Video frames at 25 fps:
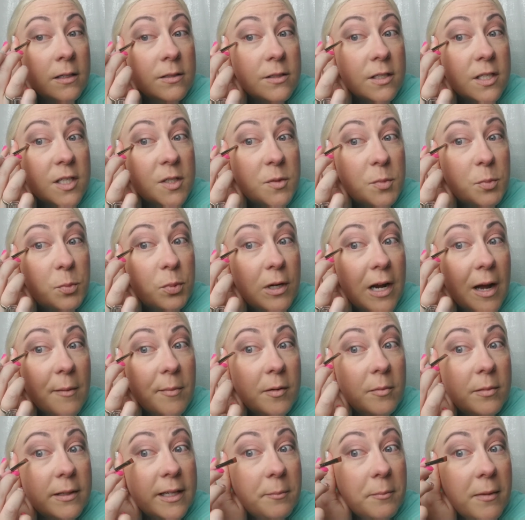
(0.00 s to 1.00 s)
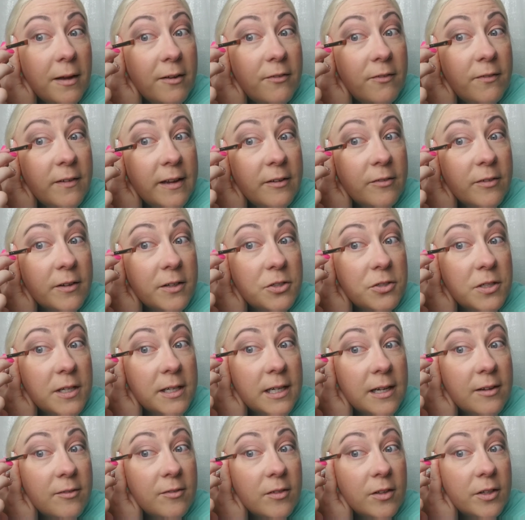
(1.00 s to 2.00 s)
This is probably my favorite trick
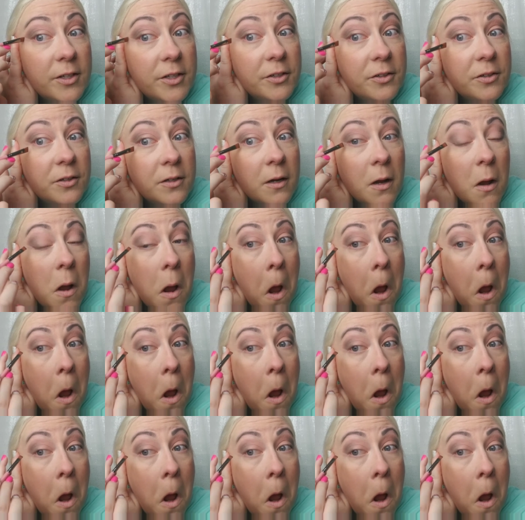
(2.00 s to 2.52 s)
I've learned